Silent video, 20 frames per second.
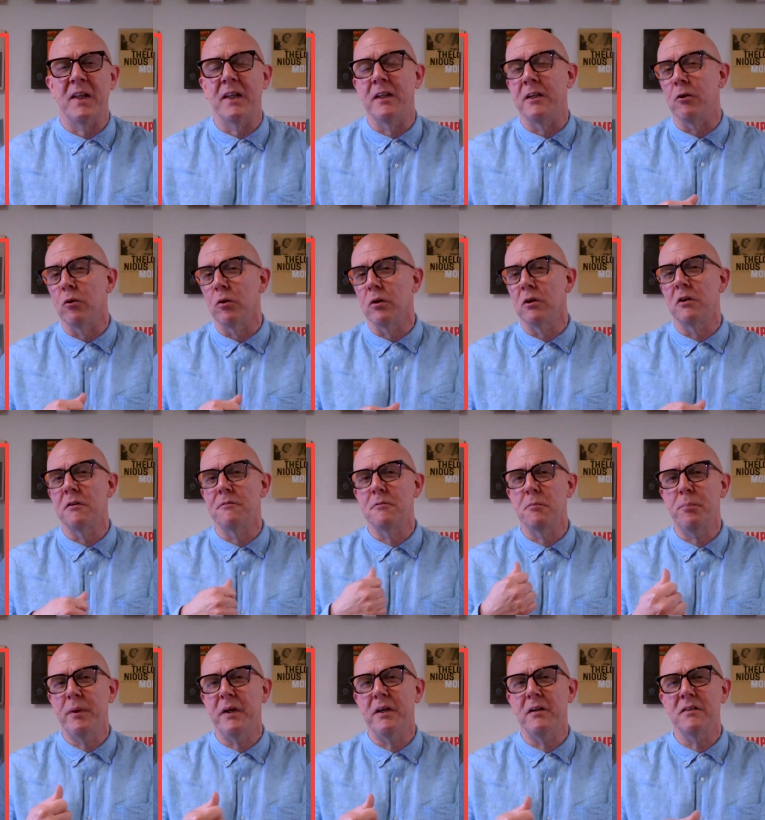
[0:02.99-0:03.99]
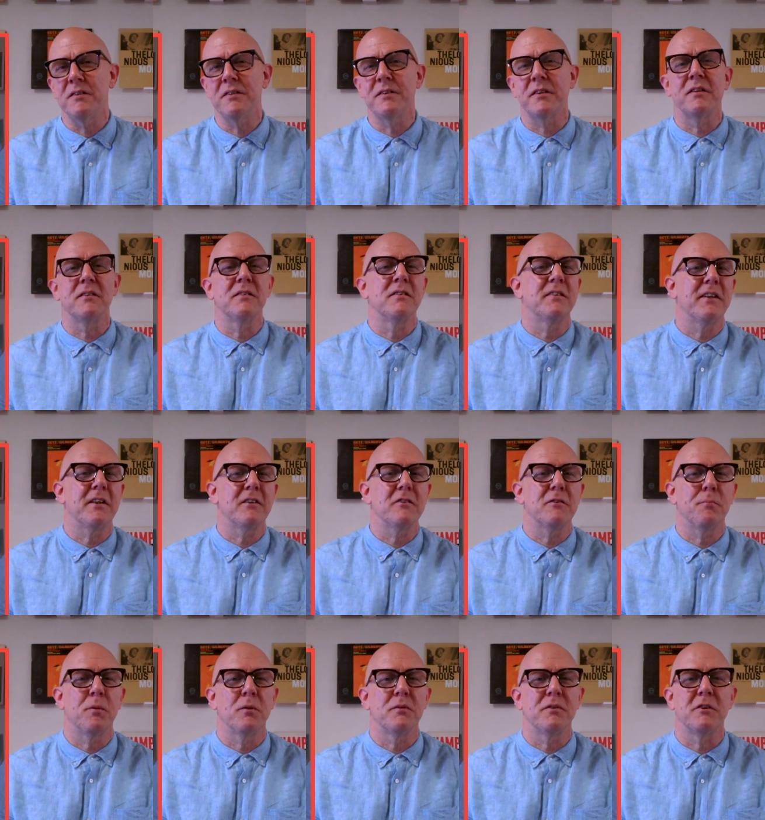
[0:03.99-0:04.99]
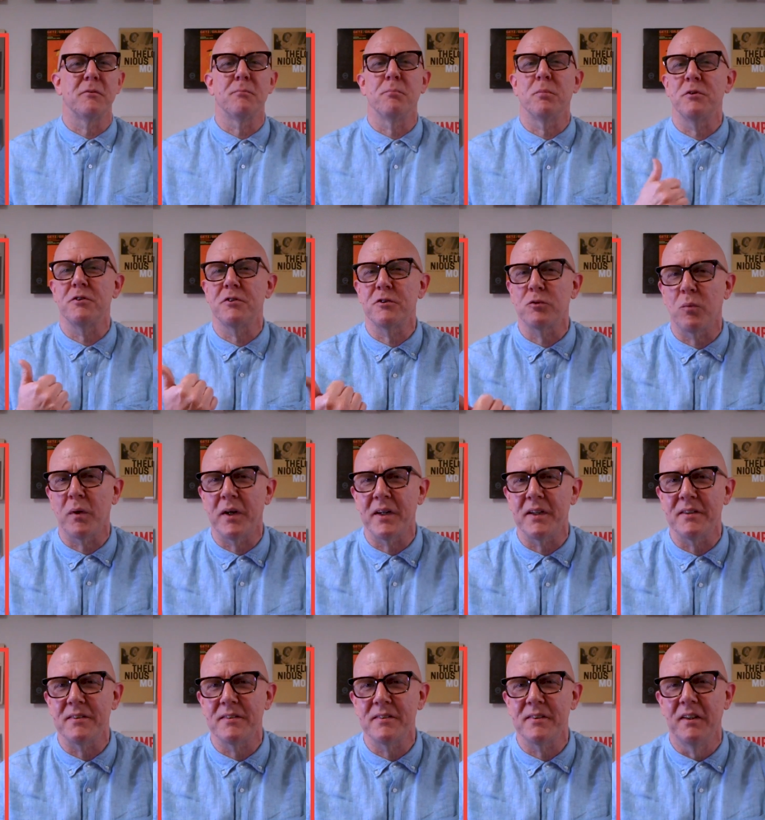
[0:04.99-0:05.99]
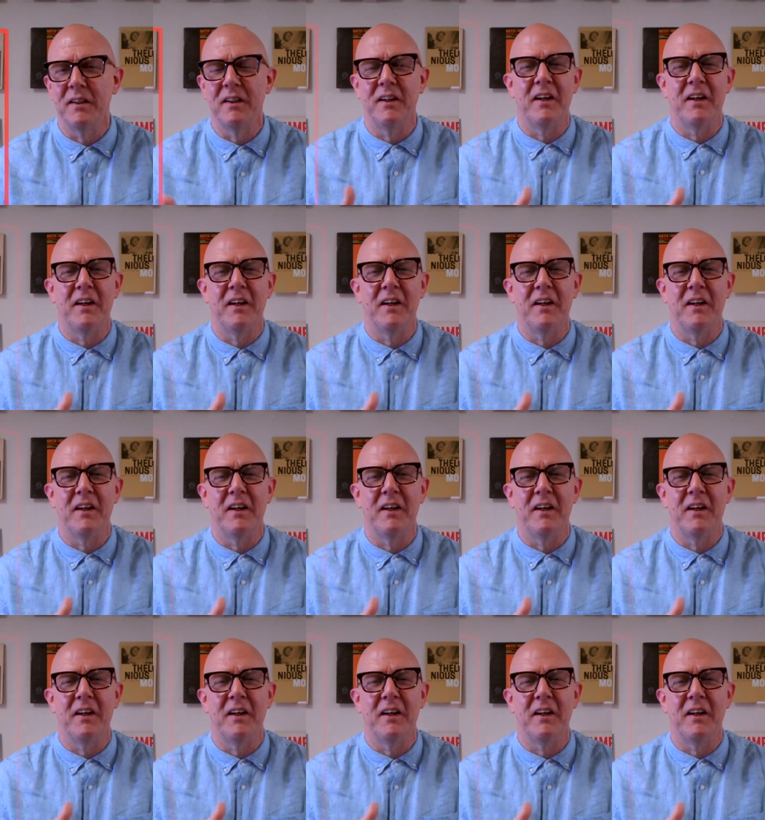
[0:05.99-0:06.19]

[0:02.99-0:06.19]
In the order of appearance, a good salesperson persuades,